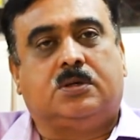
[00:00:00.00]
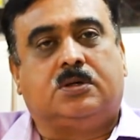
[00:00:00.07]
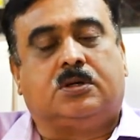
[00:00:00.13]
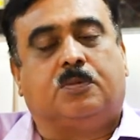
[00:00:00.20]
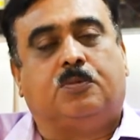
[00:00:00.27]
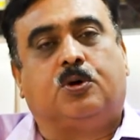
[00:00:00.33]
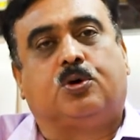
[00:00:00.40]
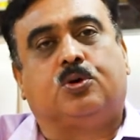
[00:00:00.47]

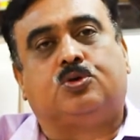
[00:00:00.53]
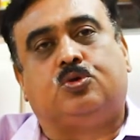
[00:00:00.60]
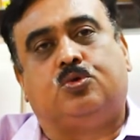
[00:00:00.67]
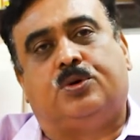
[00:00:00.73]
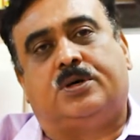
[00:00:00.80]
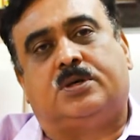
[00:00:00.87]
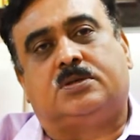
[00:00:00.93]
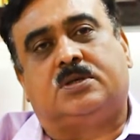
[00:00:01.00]
tobacco
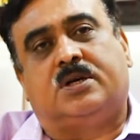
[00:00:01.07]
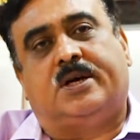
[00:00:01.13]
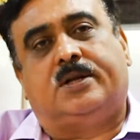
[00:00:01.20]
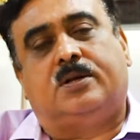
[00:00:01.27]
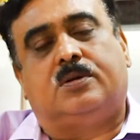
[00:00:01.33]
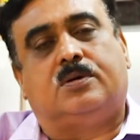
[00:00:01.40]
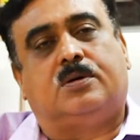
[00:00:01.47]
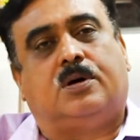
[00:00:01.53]
chewers,
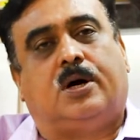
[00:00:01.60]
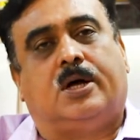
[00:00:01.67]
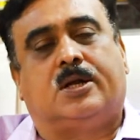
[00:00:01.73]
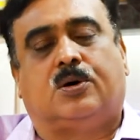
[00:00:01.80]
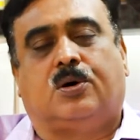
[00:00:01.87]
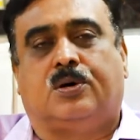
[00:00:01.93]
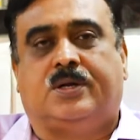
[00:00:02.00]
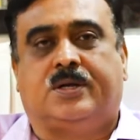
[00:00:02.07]
and
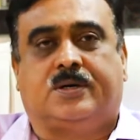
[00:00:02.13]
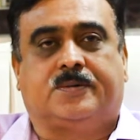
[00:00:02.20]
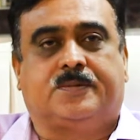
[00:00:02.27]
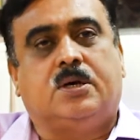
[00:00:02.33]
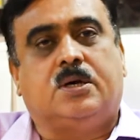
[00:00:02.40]
alcoholic.